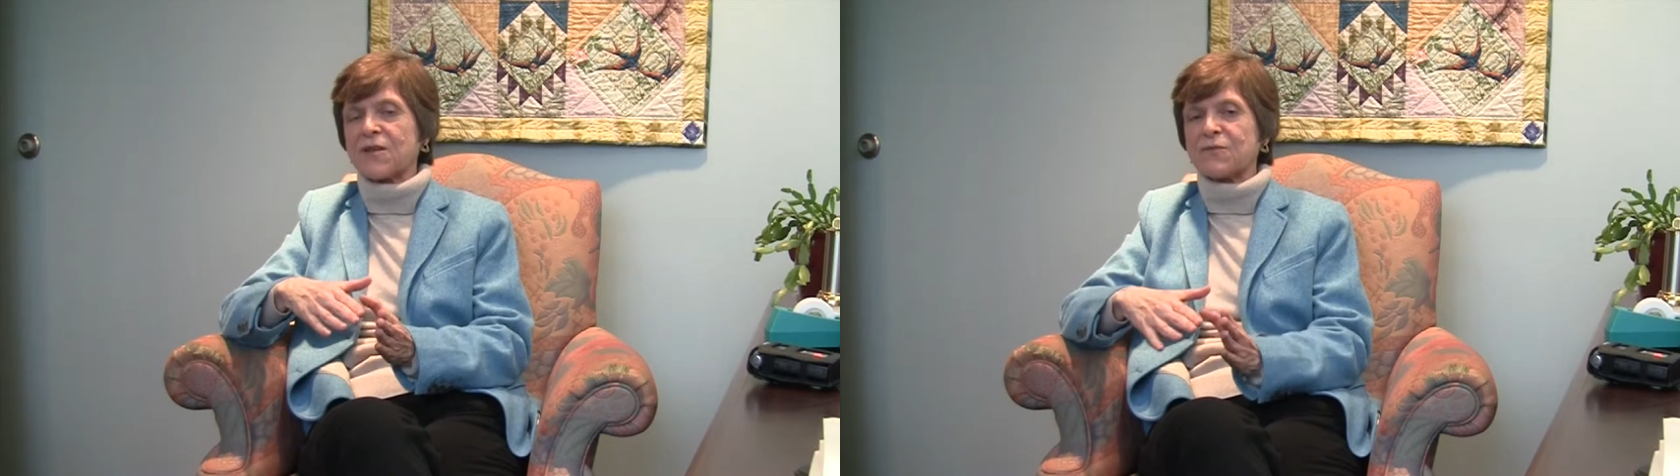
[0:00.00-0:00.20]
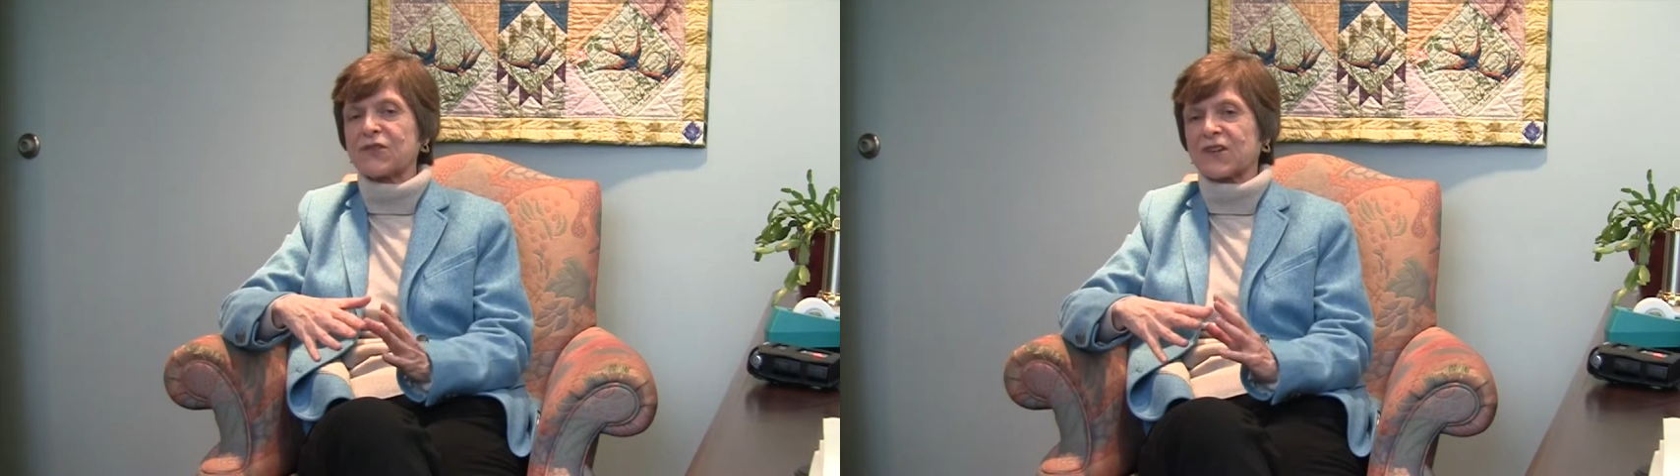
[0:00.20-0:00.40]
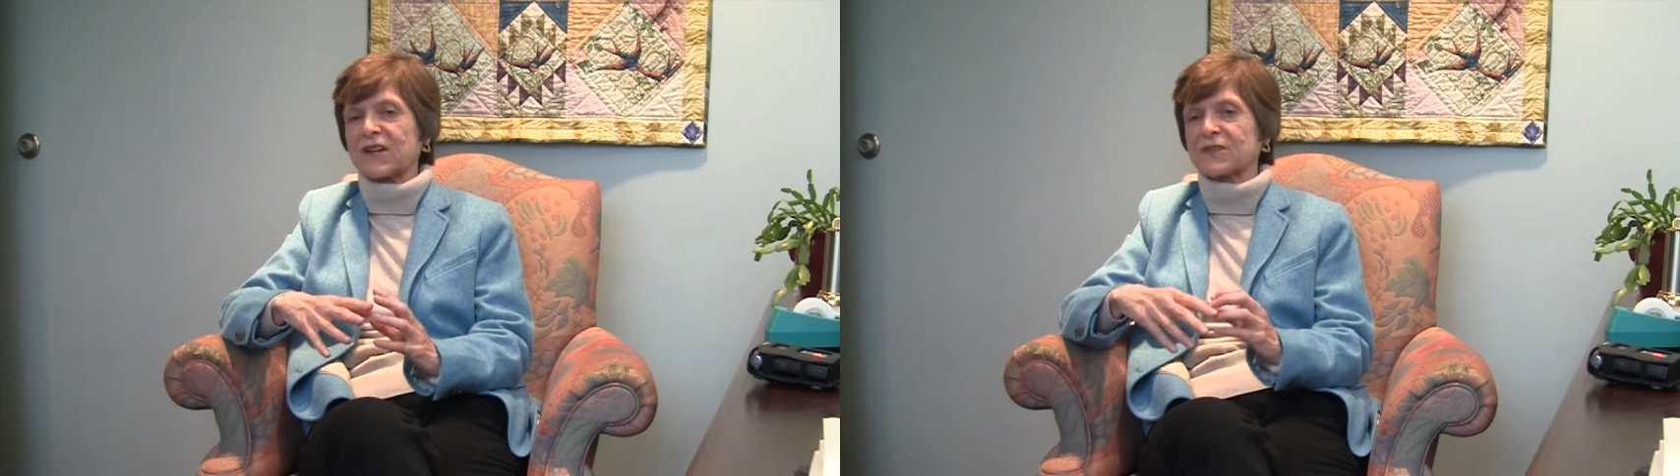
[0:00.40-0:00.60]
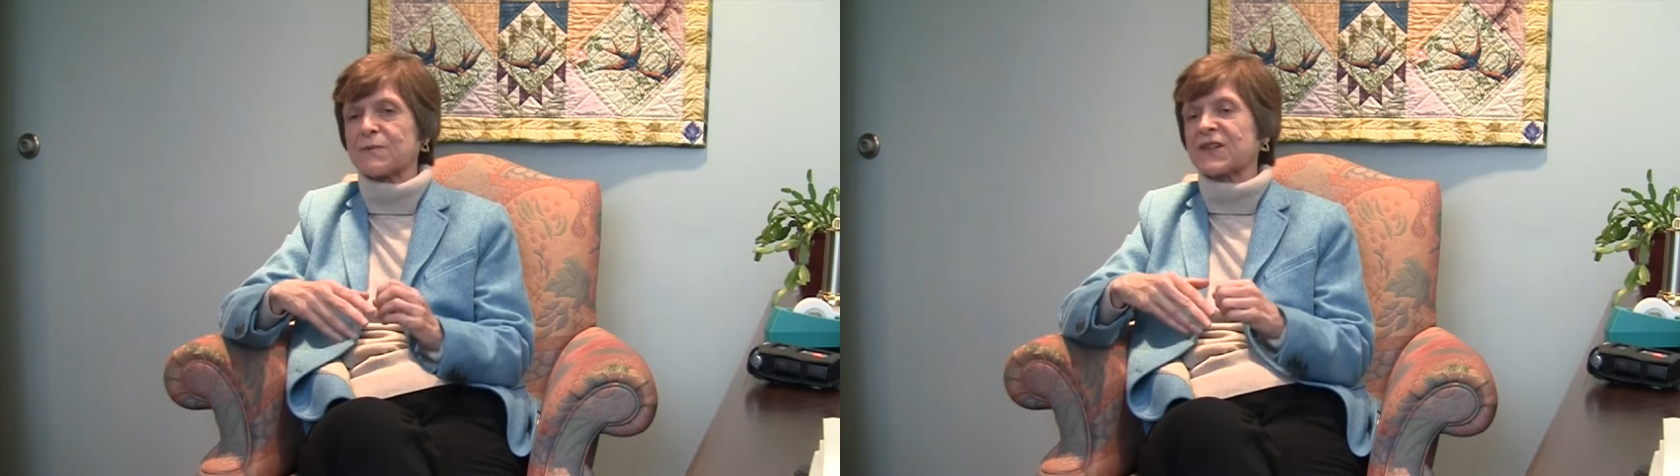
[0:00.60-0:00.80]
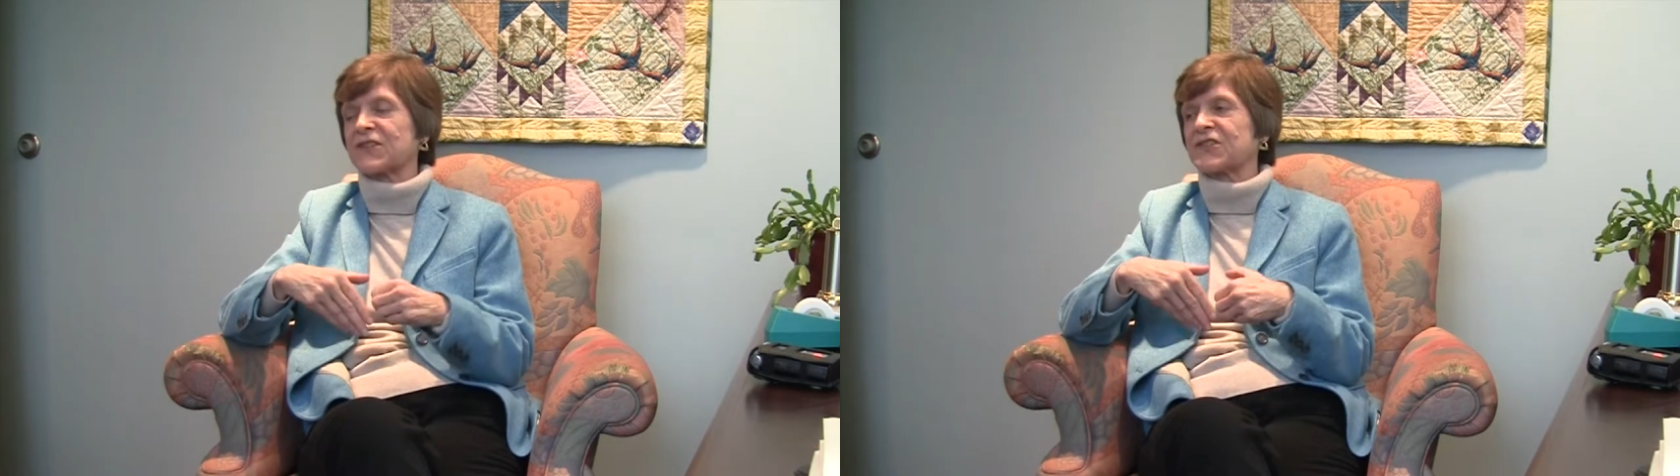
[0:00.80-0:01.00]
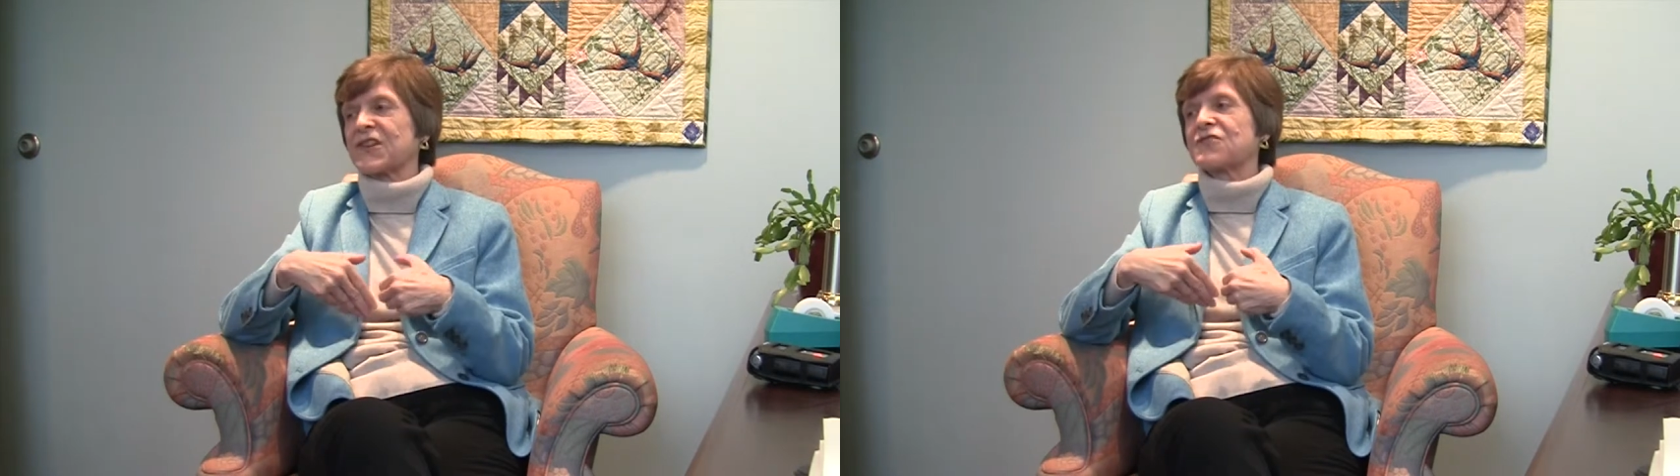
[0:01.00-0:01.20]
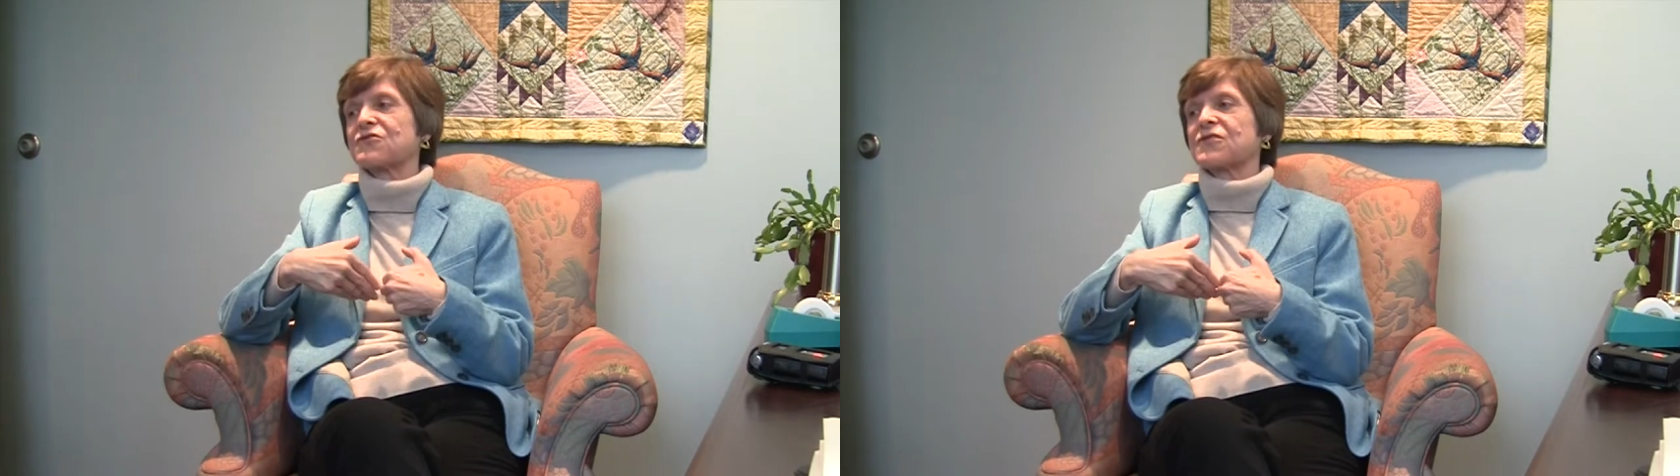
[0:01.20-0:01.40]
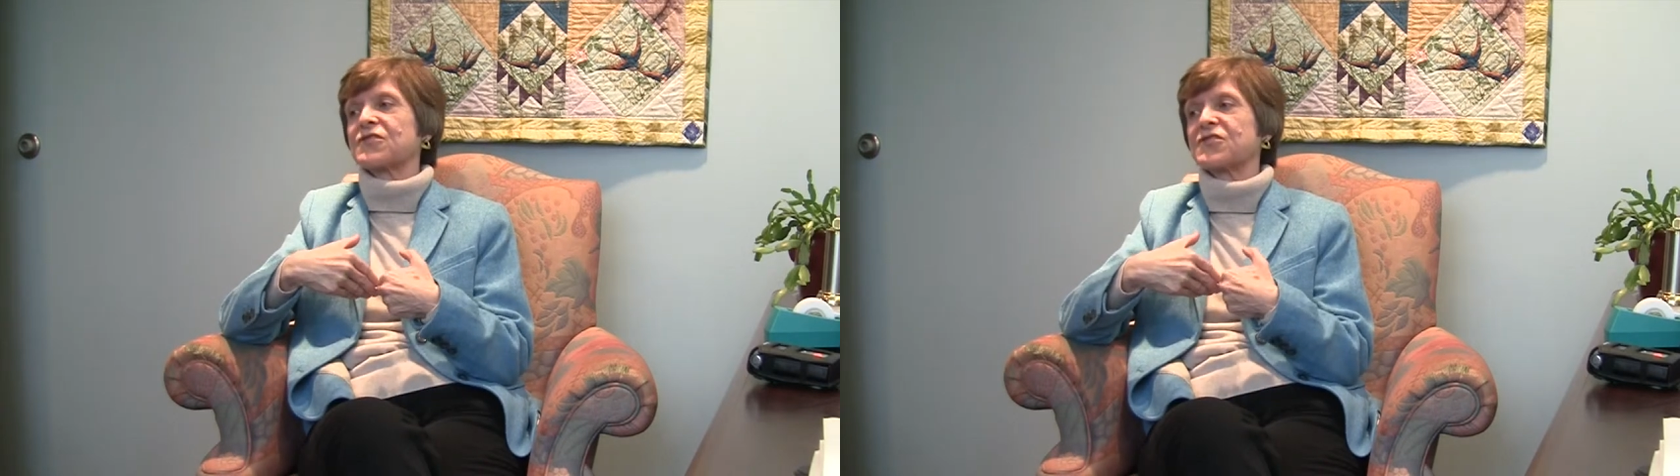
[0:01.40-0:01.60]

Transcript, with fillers: music has been central